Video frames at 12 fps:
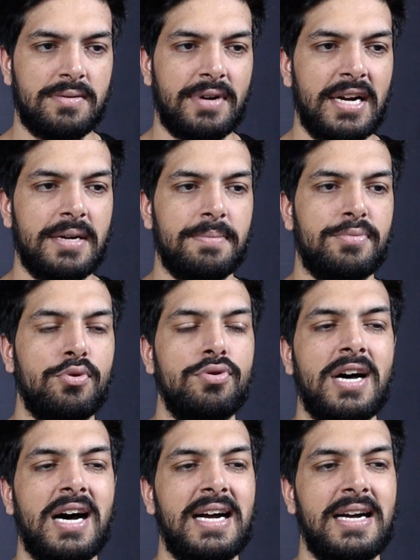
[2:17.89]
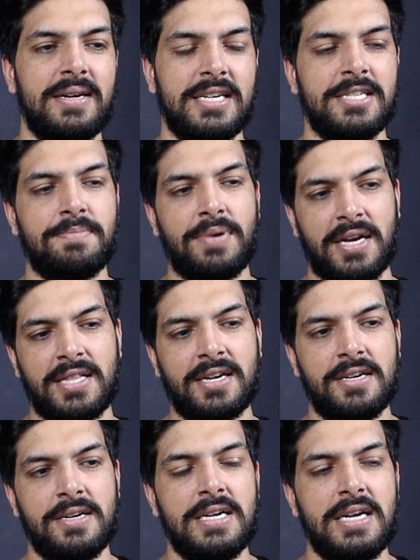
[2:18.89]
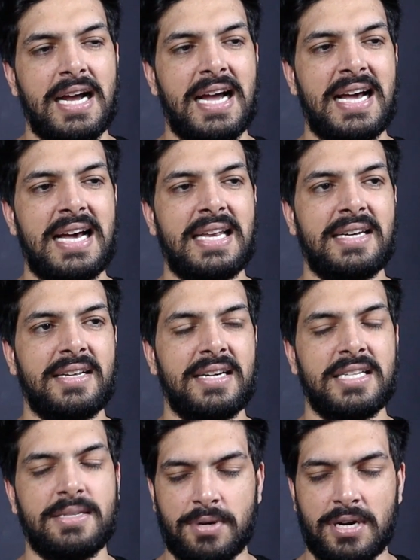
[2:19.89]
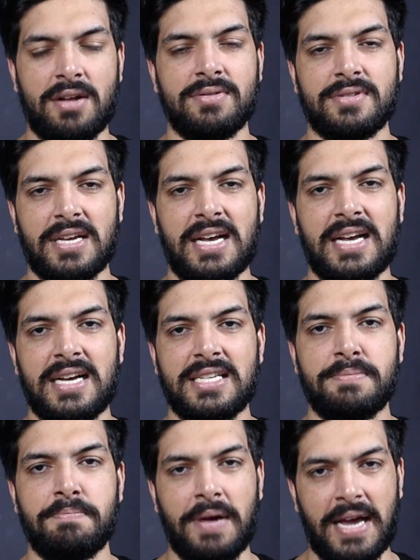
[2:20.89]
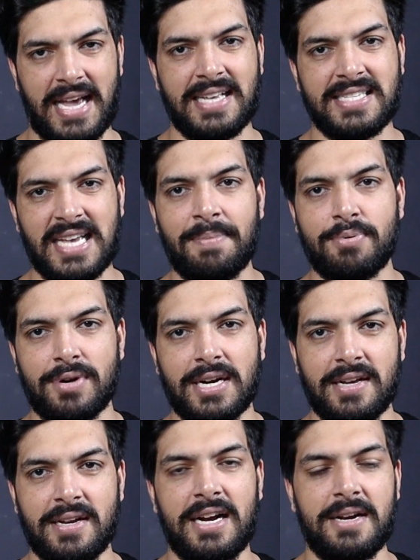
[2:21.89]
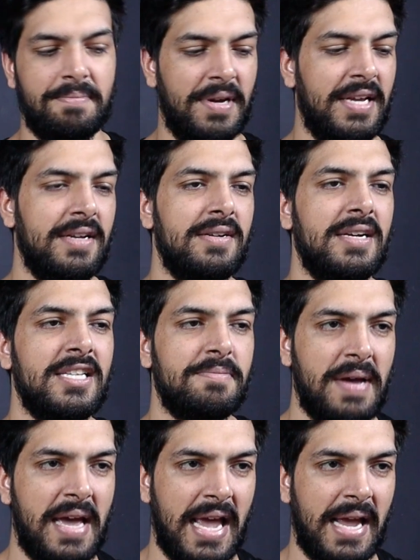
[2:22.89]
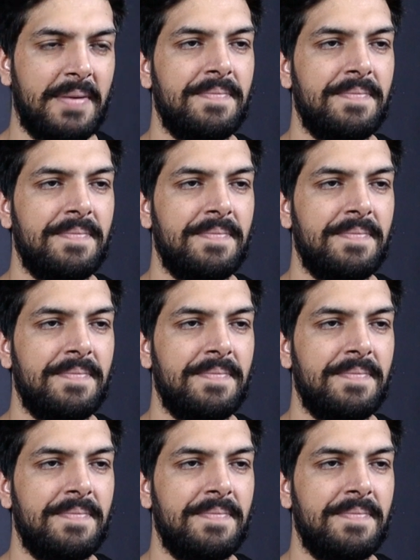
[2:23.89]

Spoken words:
right? Bruder is brother and is pronounced as B separately, right? B is B.